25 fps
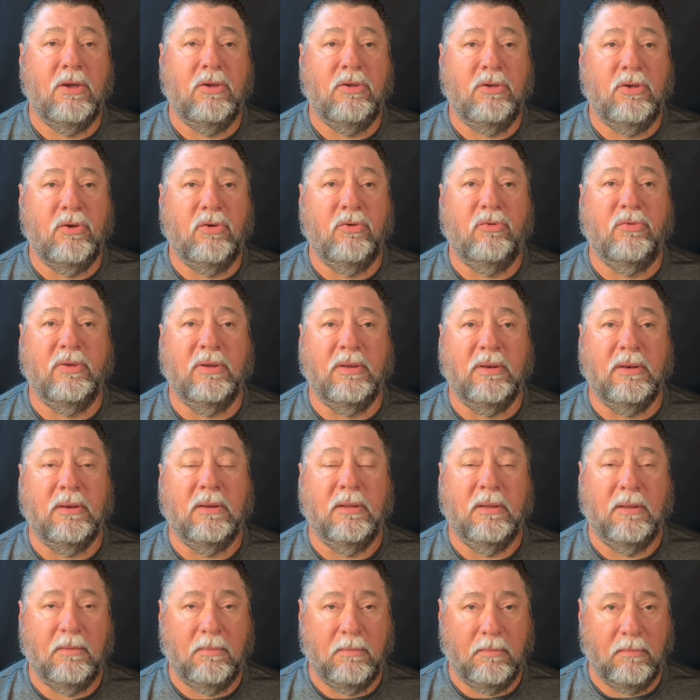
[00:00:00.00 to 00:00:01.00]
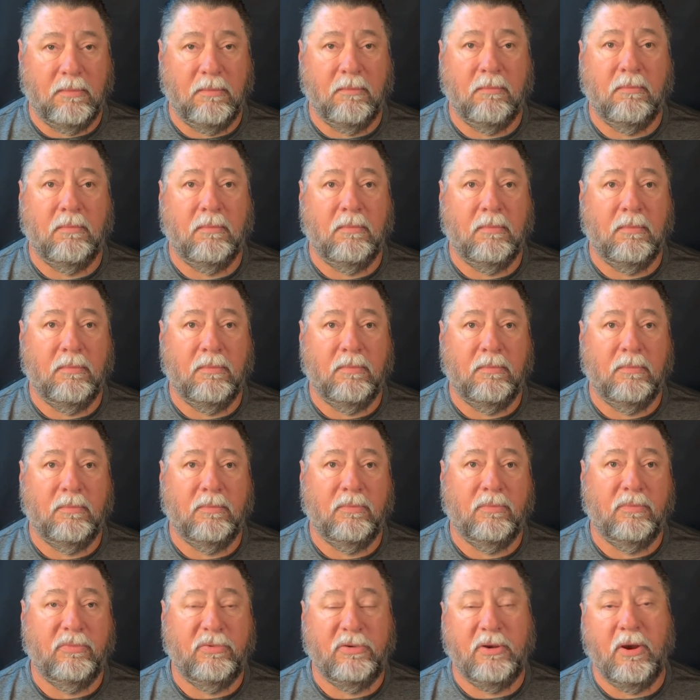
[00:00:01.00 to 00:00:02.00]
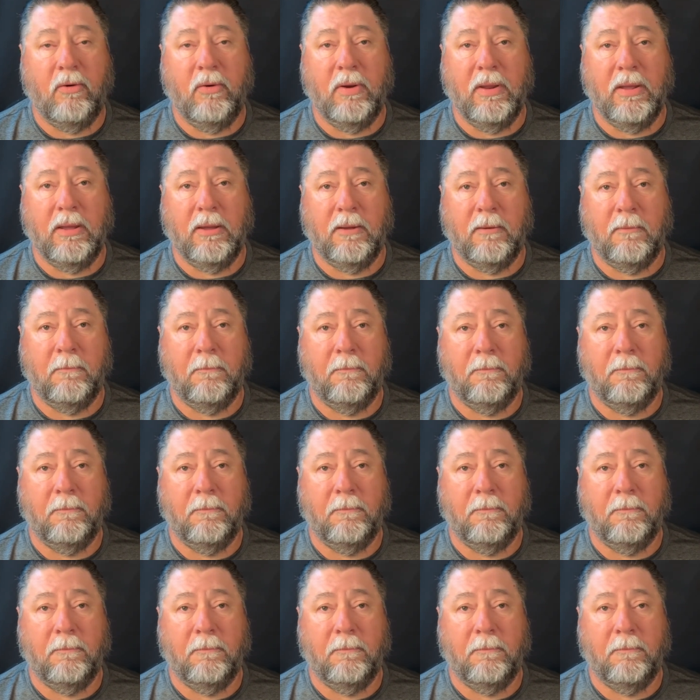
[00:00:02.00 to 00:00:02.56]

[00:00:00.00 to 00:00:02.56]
using Siri.